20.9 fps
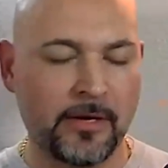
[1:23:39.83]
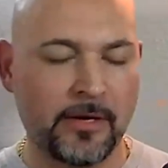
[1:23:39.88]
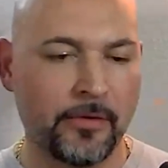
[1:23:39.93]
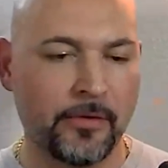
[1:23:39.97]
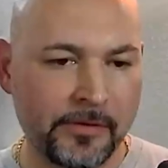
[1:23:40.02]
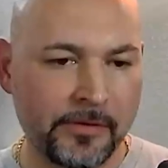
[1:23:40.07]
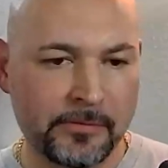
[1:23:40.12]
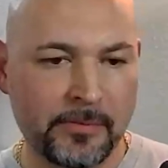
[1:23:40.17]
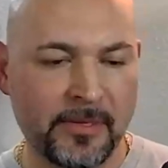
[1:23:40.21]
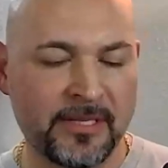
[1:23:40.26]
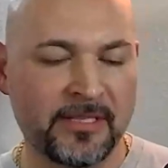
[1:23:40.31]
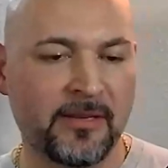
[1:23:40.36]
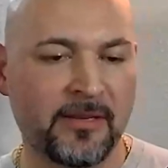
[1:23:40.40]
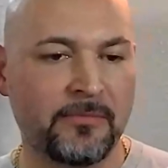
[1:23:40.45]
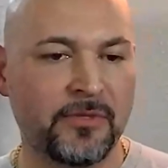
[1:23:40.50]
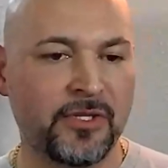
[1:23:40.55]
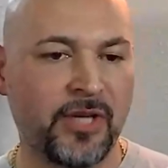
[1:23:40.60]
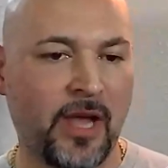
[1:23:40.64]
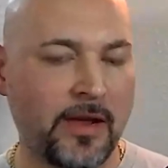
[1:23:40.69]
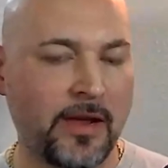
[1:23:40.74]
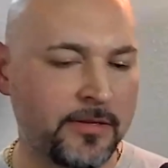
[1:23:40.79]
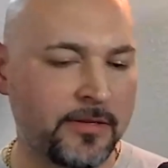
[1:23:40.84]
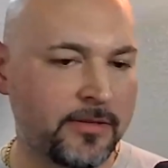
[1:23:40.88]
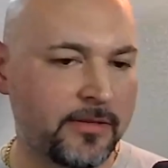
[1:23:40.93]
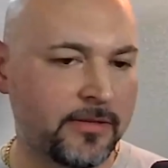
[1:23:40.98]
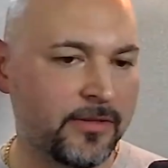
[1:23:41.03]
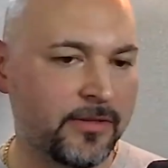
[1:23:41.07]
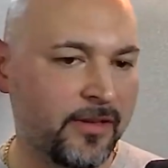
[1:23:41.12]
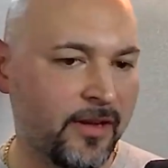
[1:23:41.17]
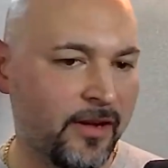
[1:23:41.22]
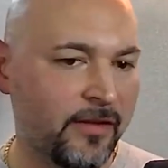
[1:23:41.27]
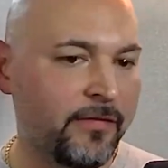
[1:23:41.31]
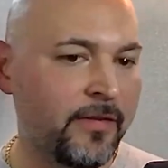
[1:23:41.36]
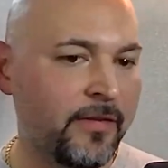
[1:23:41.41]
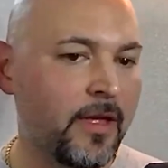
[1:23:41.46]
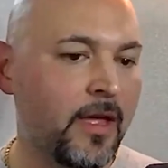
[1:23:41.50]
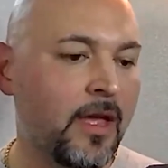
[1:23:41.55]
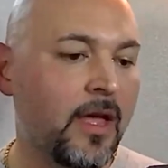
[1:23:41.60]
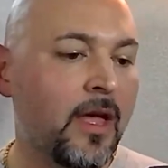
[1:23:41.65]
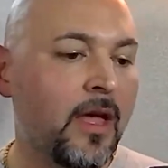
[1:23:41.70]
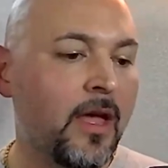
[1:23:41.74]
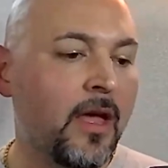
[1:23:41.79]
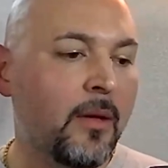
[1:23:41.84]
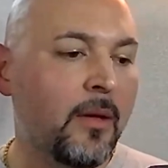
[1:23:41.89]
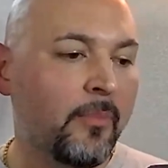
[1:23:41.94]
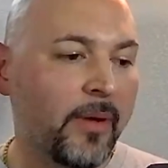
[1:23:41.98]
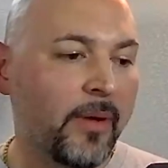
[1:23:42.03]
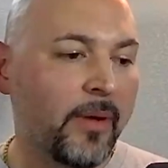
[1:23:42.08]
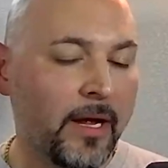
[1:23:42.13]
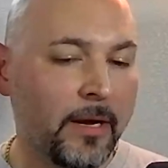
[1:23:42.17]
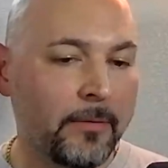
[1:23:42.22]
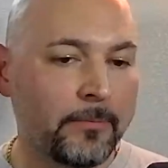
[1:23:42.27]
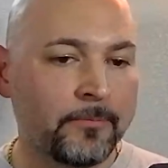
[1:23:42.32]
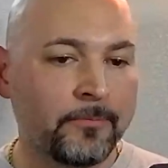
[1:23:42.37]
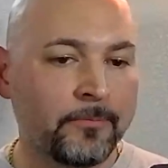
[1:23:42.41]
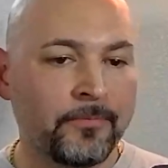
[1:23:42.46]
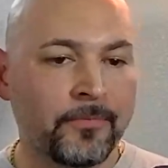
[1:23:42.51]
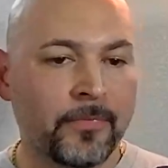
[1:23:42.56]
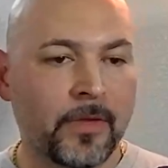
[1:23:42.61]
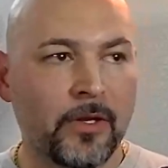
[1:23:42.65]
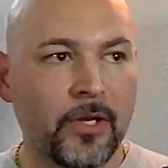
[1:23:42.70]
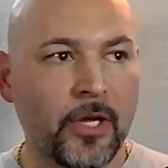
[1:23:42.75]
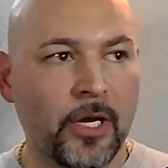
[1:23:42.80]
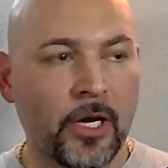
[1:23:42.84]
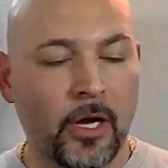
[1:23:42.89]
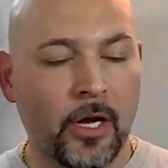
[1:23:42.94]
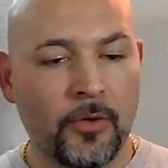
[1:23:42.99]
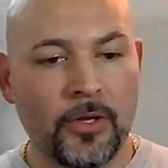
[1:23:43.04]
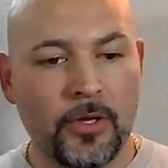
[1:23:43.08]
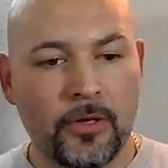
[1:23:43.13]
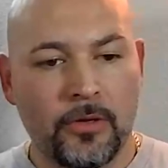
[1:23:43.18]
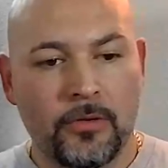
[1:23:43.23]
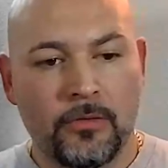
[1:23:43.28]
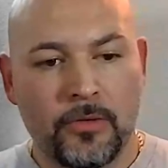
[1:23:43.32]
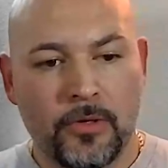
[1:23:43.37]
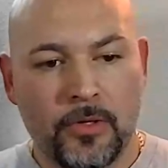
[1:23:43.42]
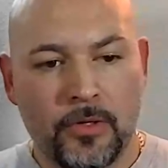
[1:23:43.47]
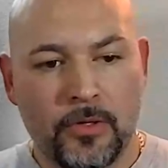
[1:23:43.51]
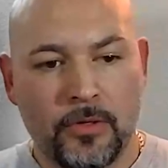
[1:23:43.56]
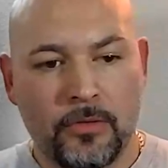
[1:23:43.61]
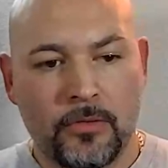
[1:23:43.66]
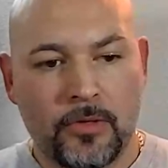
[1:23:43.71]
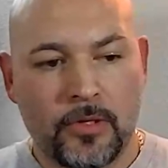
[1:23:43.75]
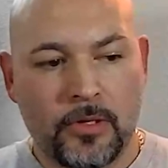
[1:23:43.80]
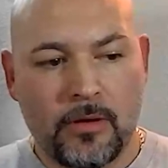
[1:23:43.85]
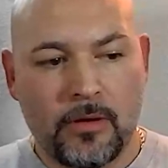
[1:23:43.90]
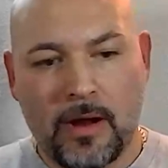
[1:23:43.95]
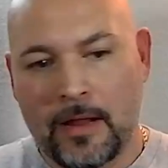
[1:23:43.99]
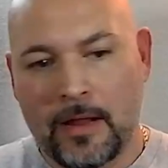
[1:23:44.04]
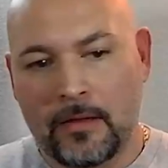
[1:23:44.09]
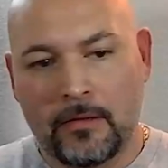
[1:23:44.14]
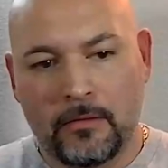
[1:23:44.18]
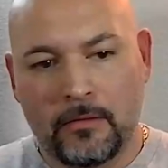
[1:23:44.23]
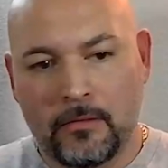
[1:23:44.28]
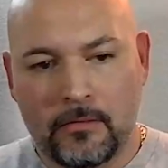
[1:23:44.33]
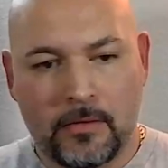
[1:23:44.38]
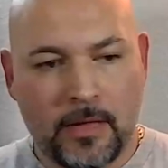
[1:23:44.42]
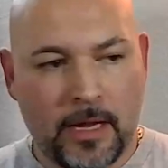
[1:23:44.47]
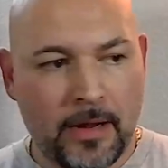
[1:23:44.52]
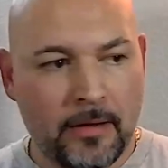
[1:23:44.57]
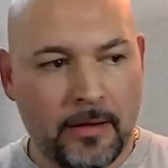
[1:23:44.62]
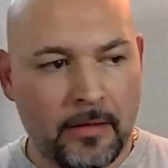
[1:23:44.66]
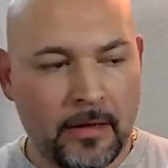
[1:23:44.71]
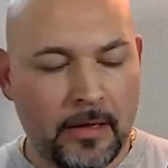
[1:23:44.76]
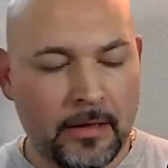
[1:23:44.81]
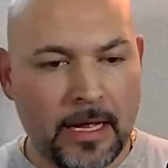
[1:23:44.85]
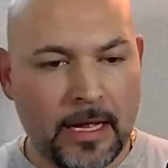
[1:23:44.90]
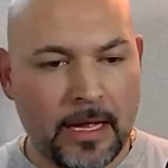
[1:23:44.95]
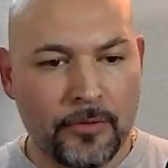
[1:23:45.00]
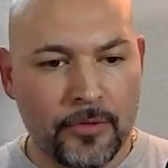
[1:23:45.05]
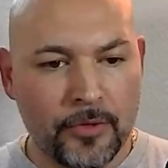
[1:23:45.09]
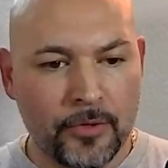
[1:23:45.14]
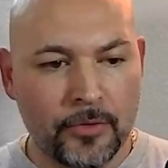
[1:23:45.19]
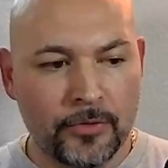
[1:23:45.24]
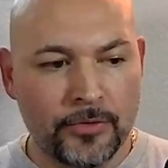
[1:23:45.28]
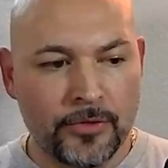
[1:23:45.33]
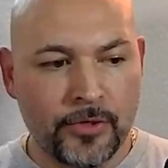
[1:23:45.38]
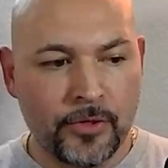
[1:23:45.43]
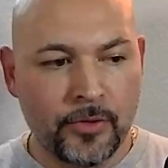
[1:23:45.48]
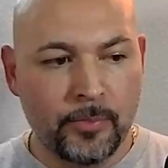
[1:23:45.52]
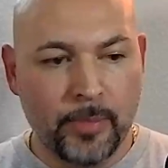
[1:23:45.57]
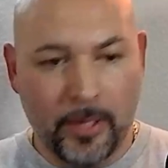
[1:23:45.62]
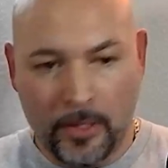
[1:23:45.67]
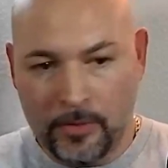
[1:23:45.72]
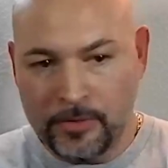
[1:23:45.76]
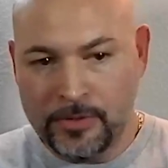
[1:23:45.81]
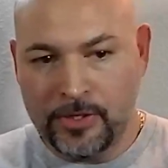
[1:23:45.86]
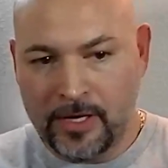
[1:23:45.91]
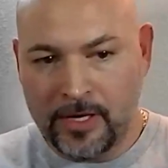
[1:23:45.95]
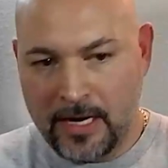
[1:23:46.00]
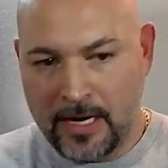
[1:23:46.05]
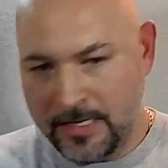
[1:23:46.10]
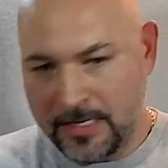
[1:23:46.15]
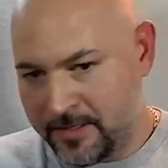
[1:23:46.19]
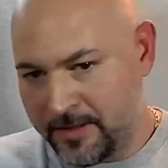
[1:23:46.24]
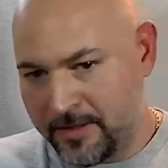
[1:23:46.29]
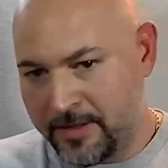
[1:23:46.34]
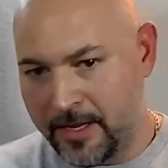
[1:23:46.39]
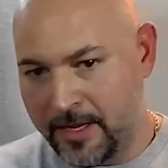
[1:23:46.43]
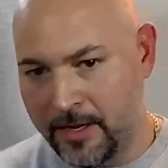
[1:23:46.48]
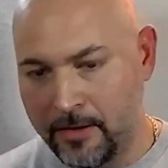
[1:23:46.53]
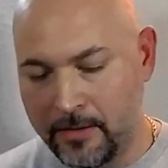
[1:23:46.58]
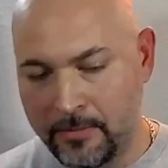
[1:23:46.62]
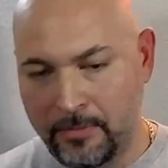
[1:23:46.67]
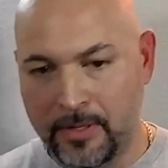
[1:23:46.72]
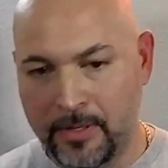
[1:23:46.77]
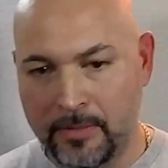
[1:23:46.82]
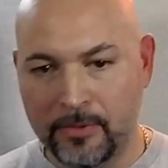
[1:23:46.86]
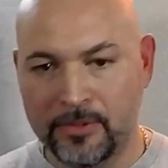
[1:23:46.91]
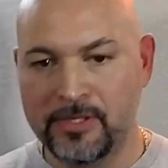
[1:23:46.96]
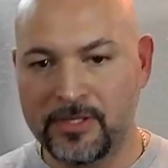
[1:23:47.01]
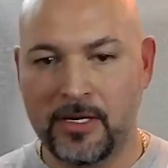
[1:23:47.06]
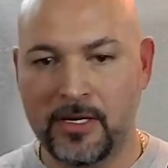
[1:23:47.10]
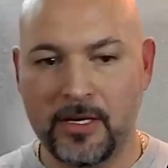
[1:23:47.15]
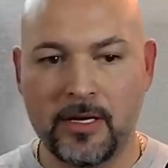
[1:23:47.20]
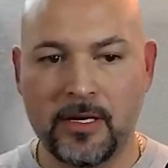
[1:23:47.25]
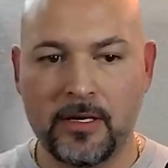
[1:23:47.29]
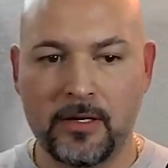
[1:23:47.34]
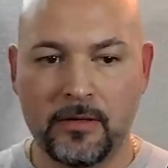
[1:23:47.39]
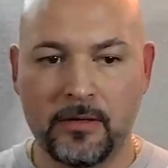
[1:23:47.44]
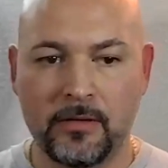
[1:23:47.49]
I know there's been some changes and stuff, but they allow you to post your content there and people see it.